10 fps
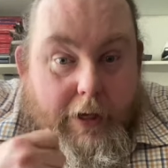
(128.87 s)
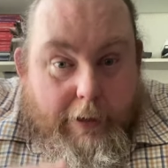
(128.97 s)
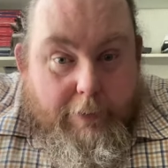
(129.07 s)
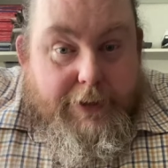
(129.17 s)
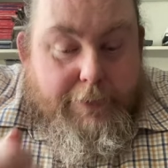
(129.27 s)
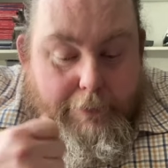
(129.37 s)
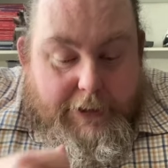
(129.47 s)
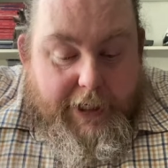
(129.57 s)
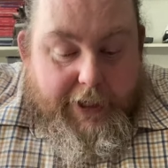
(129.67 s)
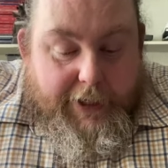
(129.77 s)
and was
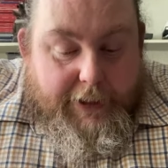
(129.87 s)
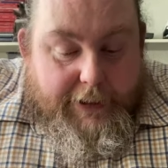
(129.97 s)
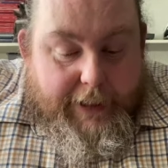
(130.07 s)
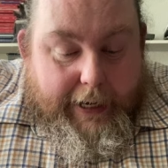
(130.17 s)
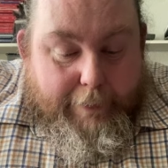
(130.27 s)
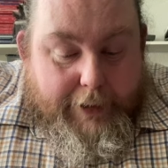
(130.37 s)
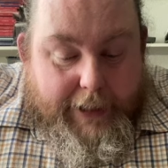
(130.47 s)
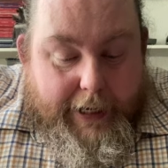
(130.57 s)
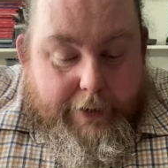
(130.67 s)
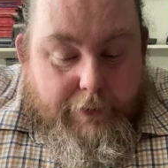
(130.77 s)
meticulously hammered
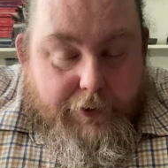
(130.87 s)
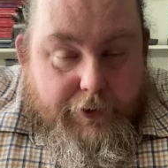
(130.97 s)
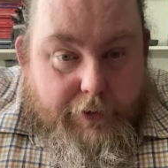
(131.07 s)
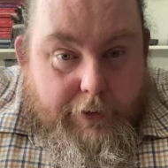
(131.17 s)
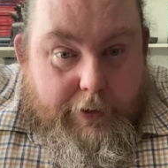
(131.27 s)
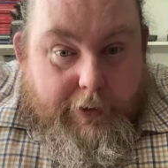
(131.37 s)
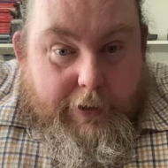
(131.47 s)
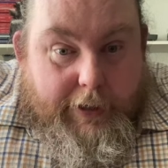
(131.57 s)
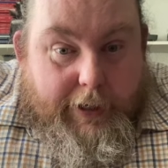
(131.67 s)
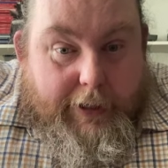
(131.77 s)
out,
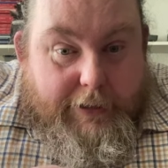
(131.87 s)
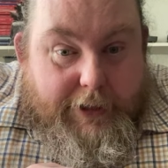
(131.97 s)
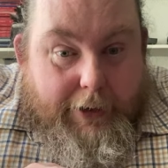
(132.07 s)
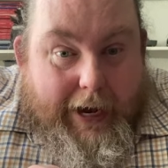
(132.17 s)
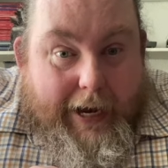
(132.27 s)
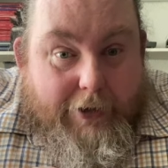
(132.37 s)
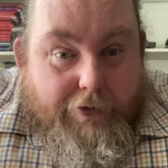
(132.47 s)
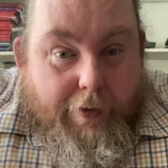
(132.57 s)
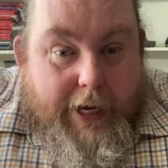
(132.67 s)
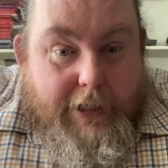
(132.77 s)
and so hand
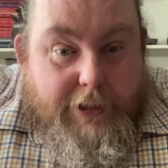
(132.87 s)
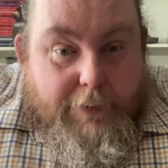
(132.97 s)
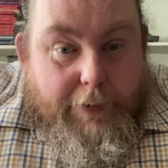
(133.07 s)
raised.